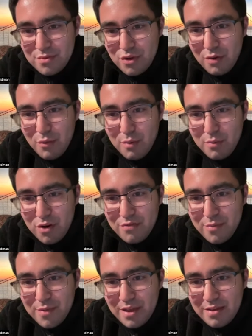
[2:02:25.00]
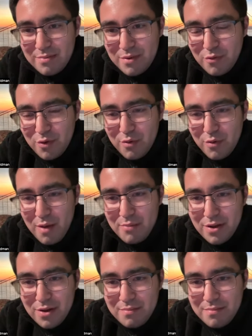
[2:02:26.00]
Do you have one more for me before we wrap
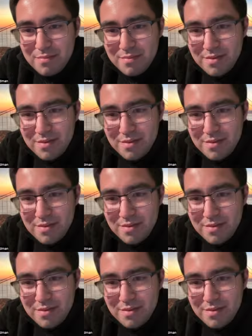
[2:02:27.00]
it up?